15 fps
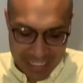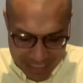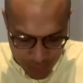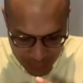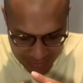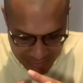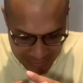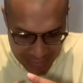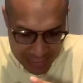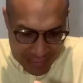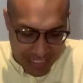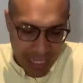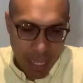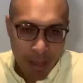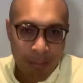it's within the
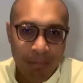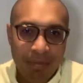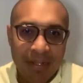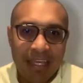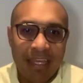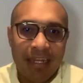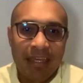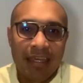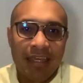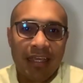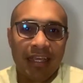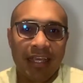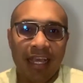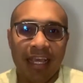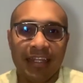template
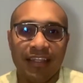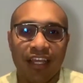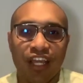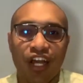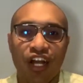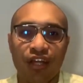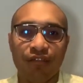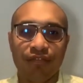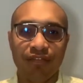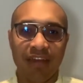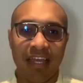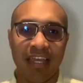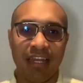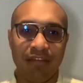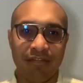and the
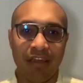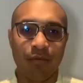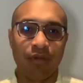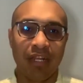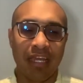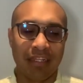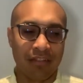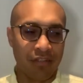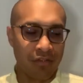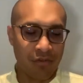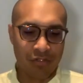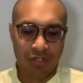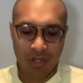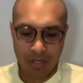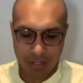confine, if I would like to
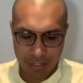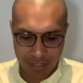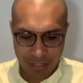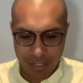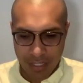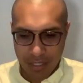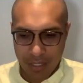use, or the